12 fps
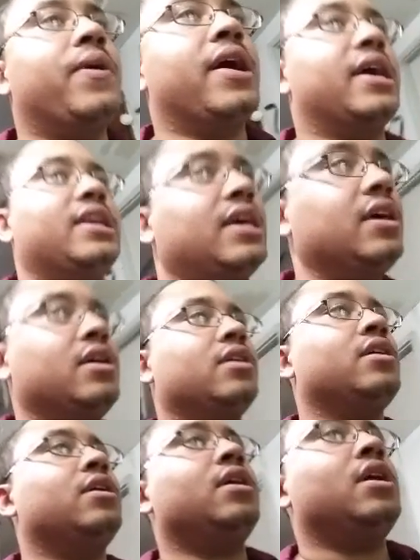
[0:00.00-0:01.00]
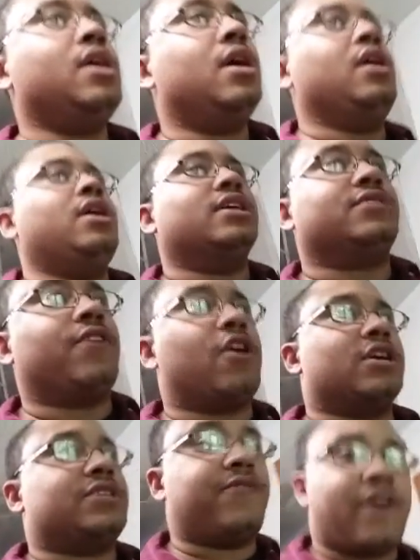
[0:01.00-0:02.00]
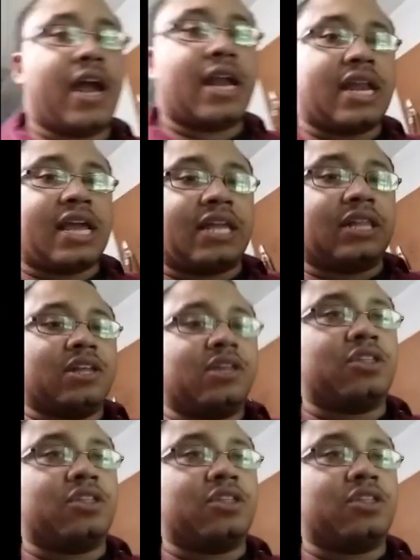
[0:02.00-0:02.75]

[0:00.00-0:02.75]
But as far as finding